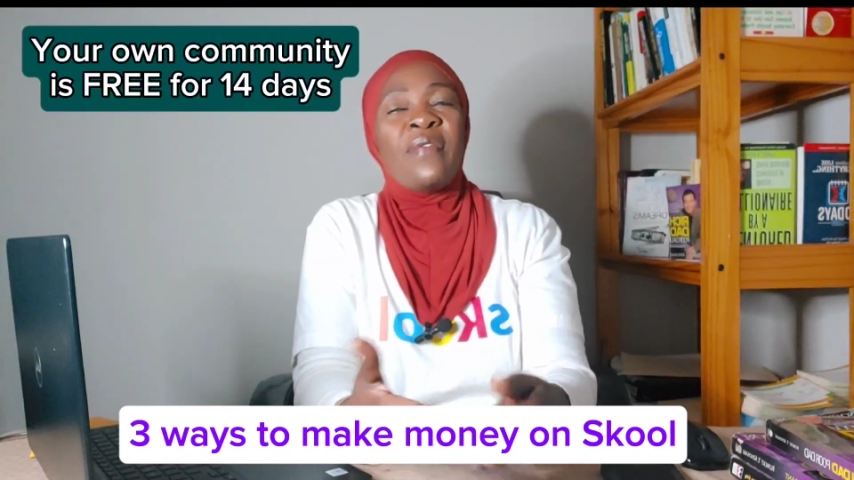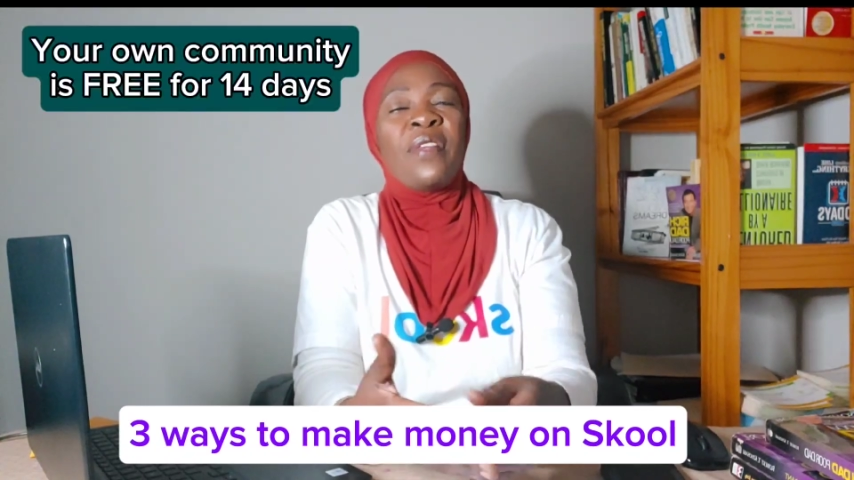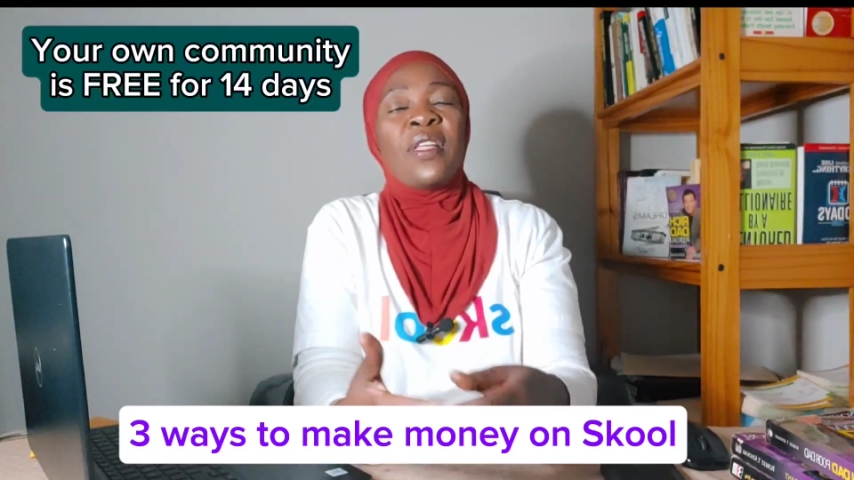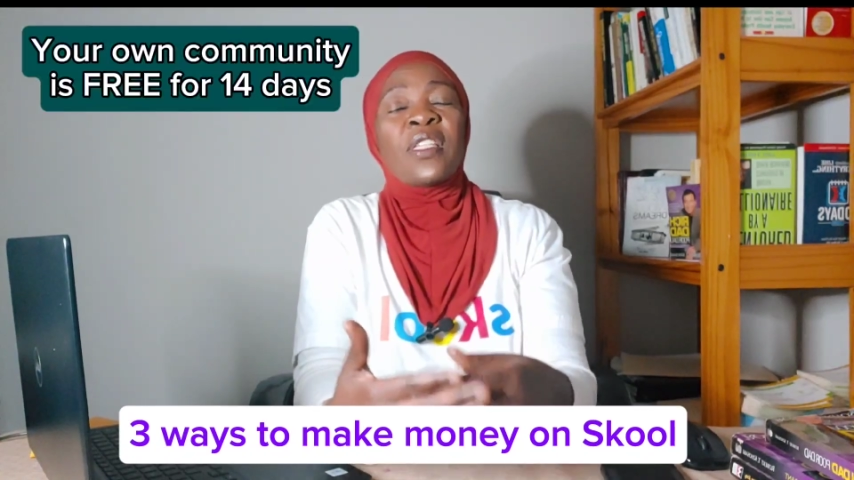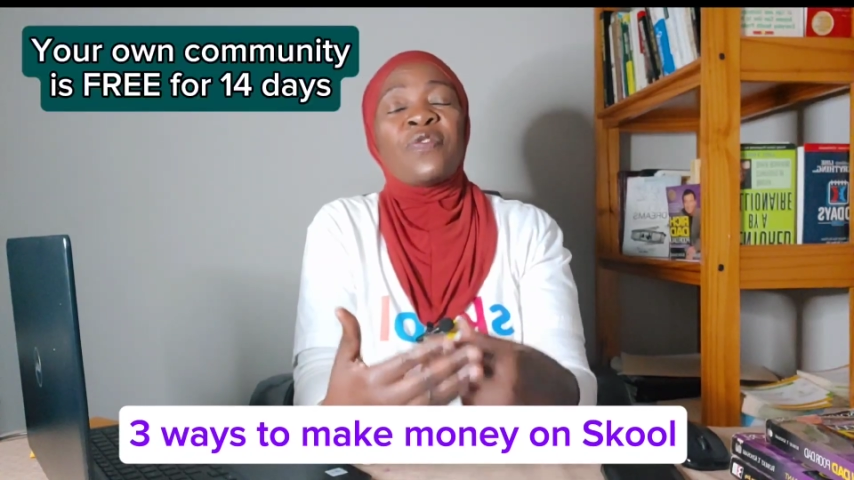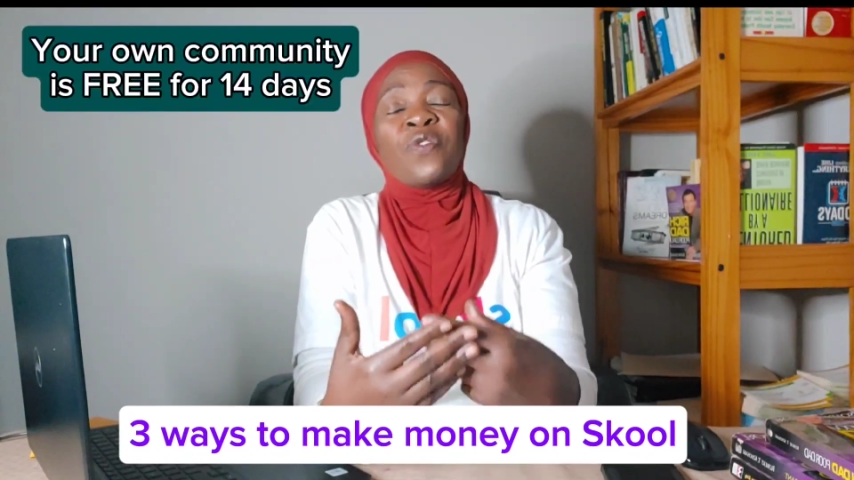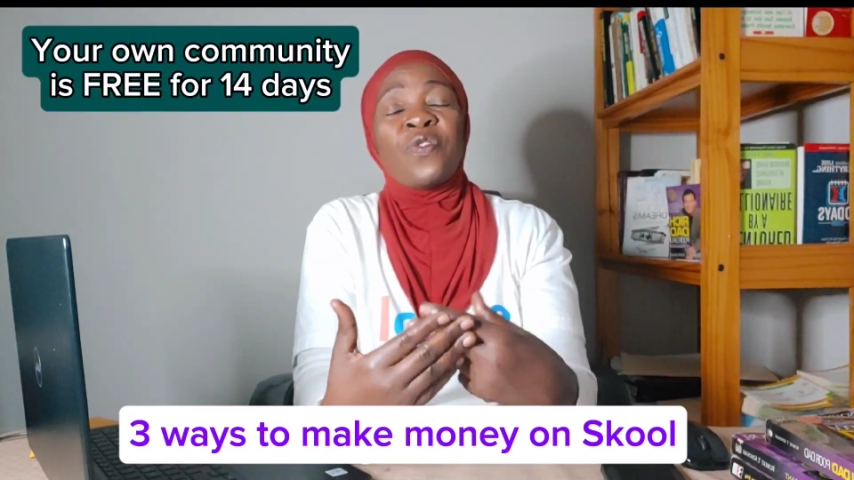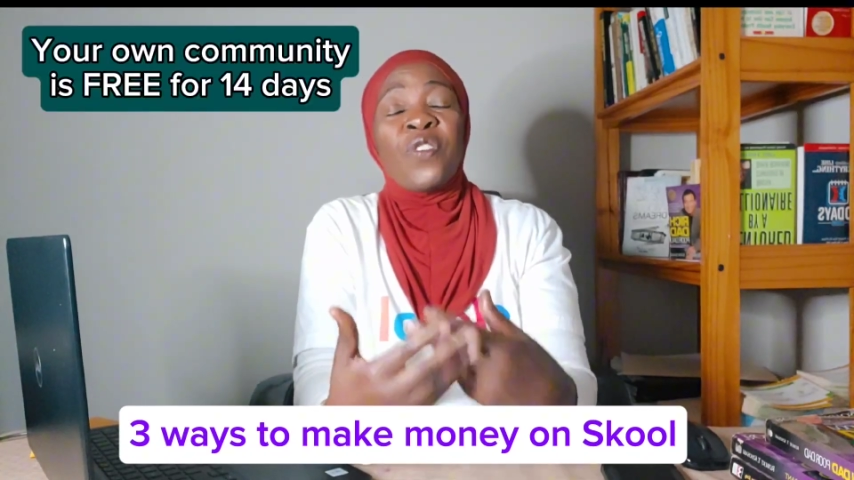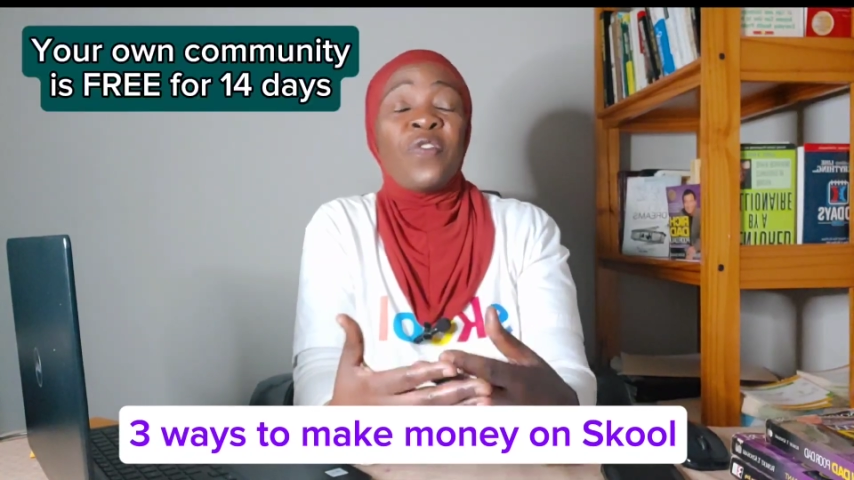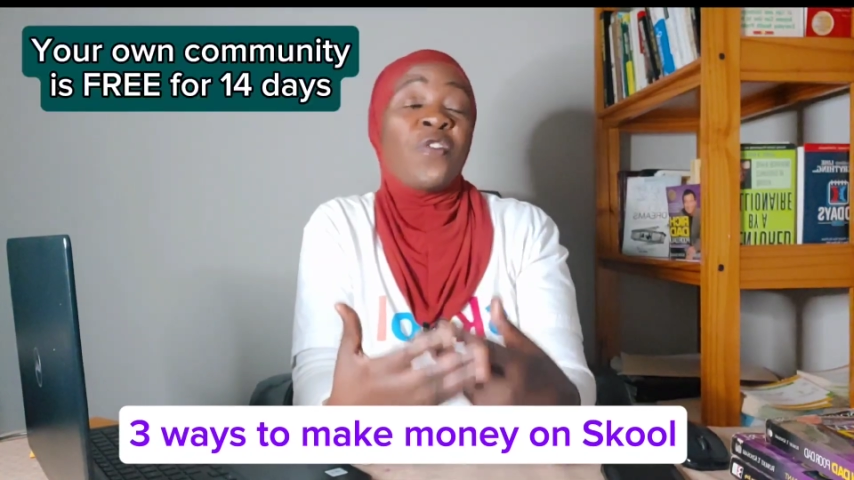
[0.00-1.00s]
even it's
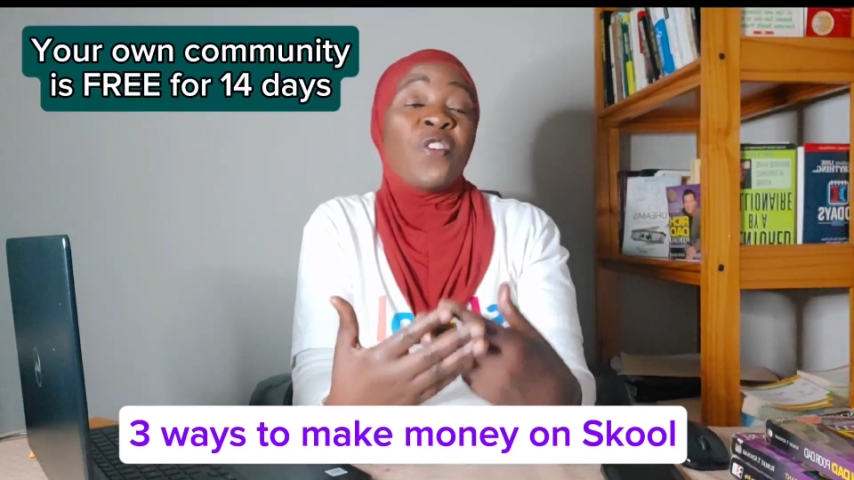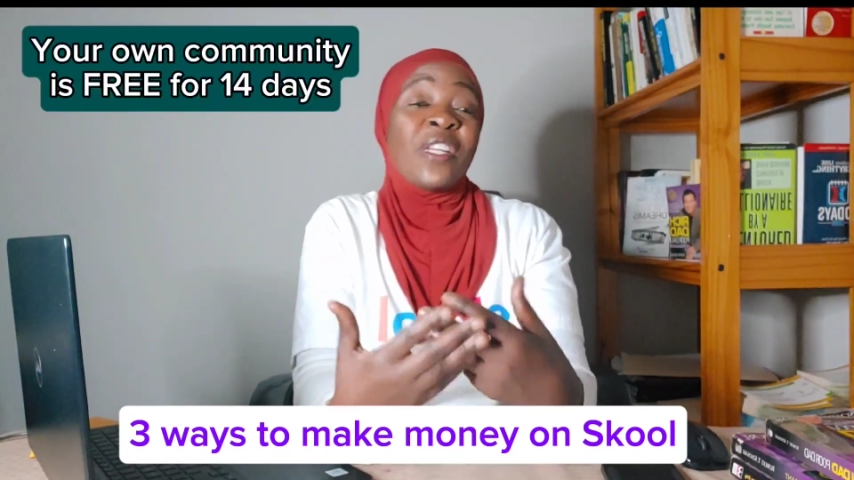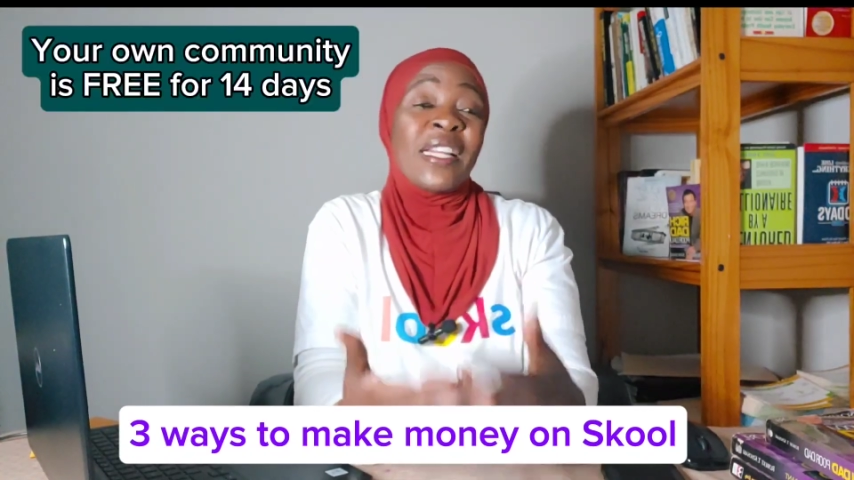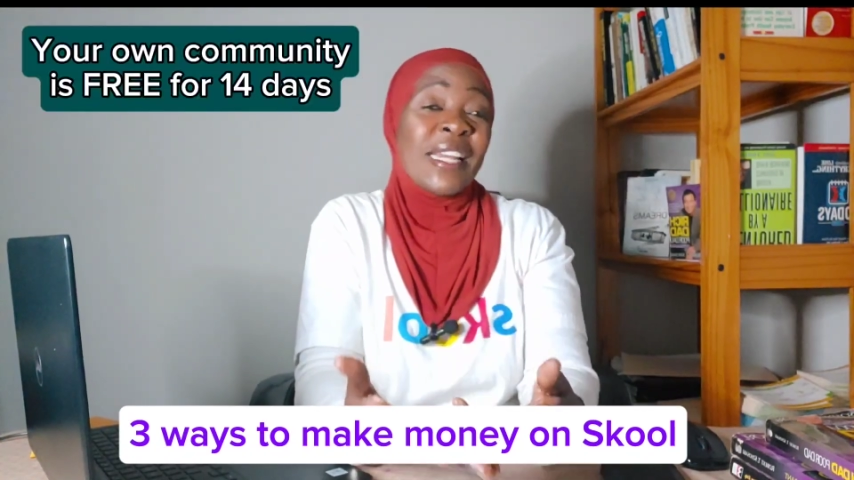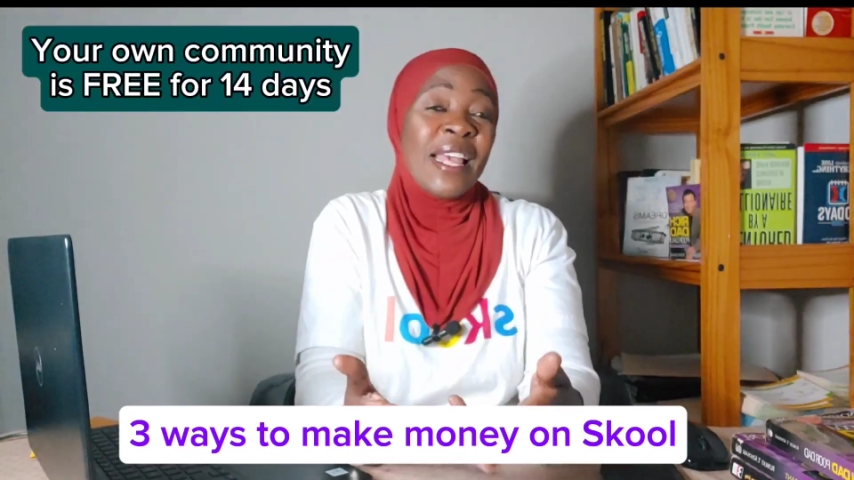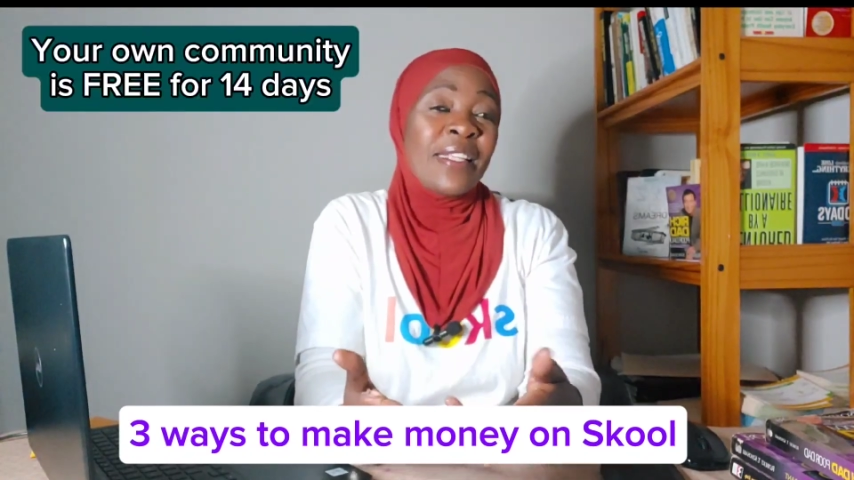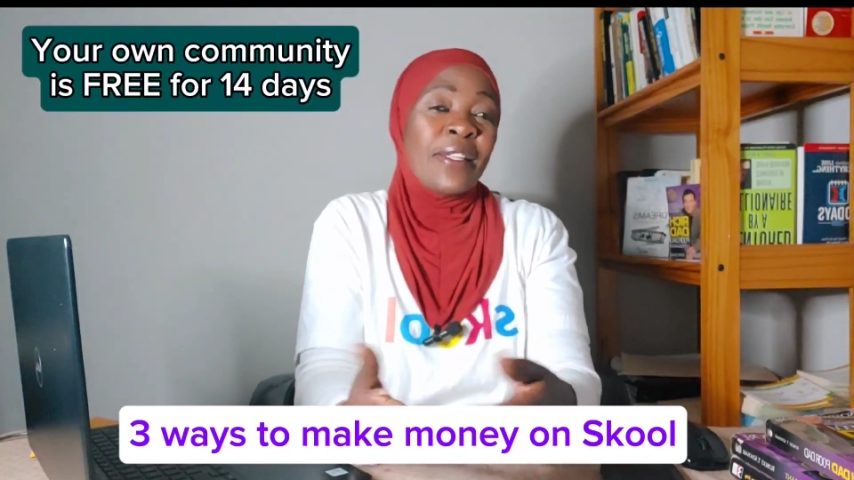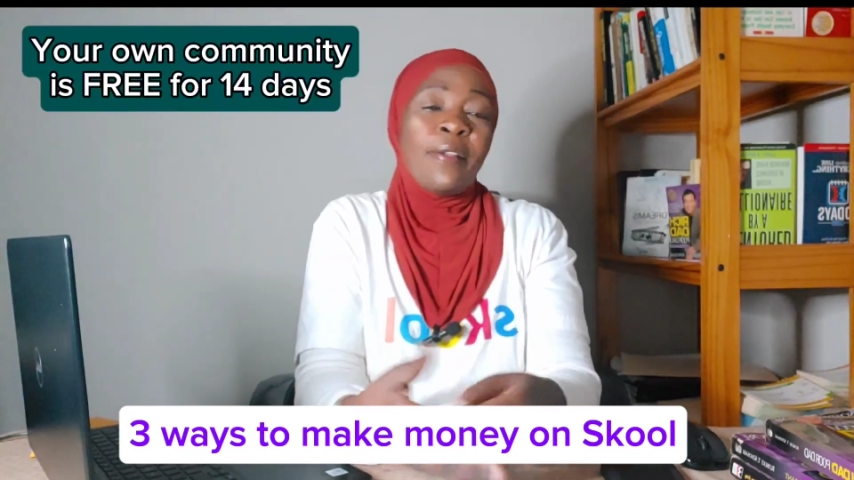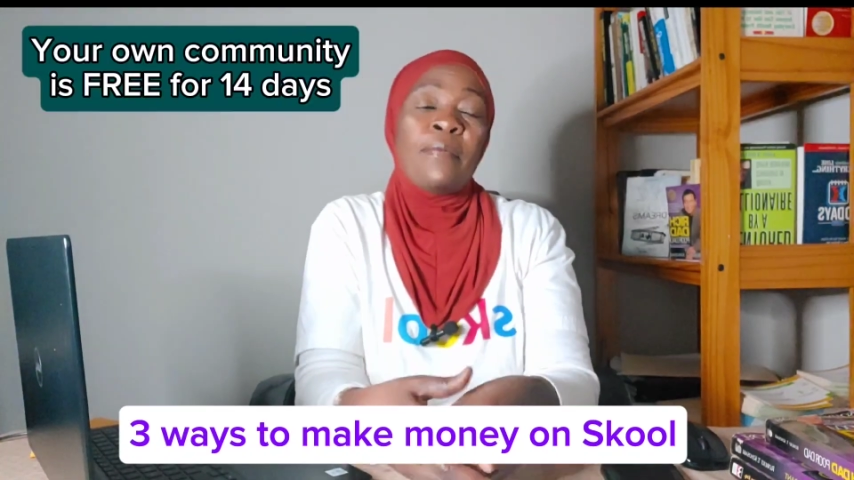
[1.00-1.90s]
free for 14 days.